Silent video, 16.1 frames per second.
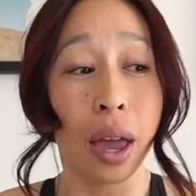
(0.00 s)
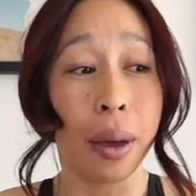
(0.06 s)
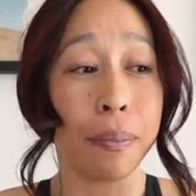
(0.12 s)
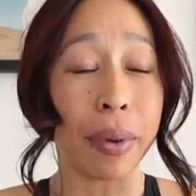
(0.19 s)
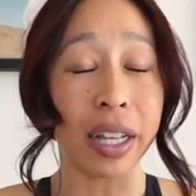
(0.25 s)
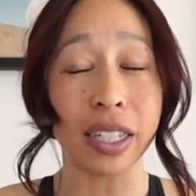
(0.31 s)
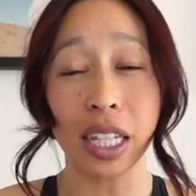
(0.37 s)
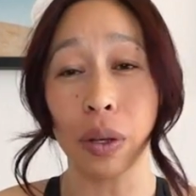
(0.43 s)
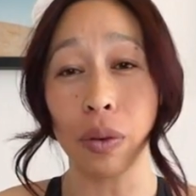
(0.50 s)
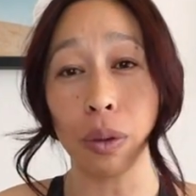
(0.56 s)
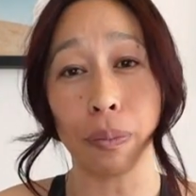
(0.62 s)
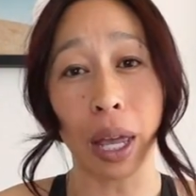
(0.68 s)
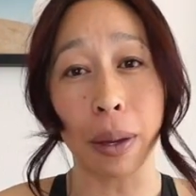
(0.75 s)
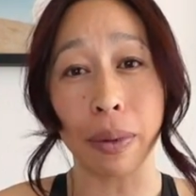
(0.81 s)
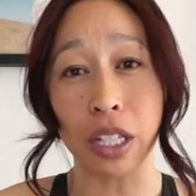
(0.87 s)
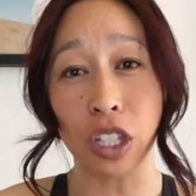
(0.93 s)
messing with
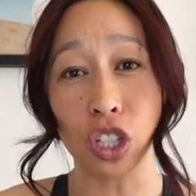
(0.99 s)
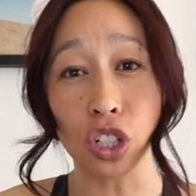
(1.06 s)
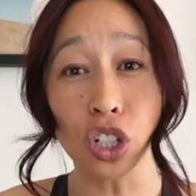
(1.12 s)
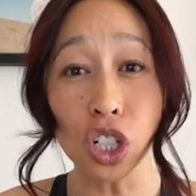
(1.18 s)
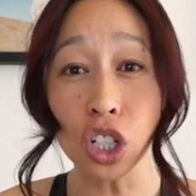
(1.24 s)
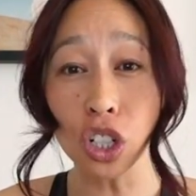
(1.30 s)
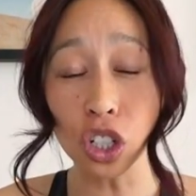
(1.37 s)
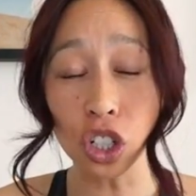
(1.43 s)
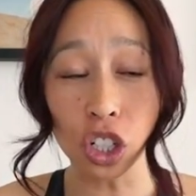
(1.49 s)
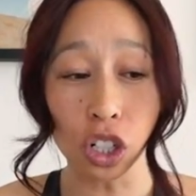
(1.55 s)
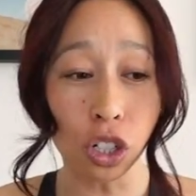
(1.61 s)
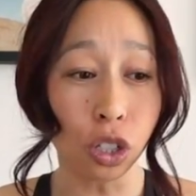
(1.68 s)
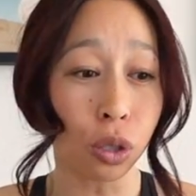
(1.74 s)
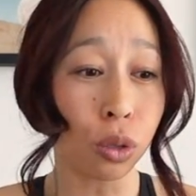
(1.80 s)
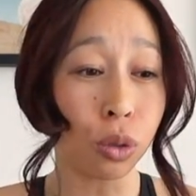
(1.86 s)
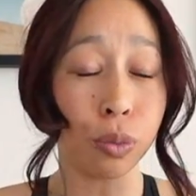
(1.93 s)
baby's neural
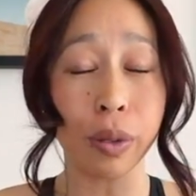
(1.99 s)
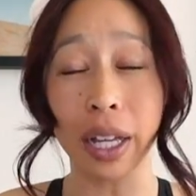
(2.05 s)
tube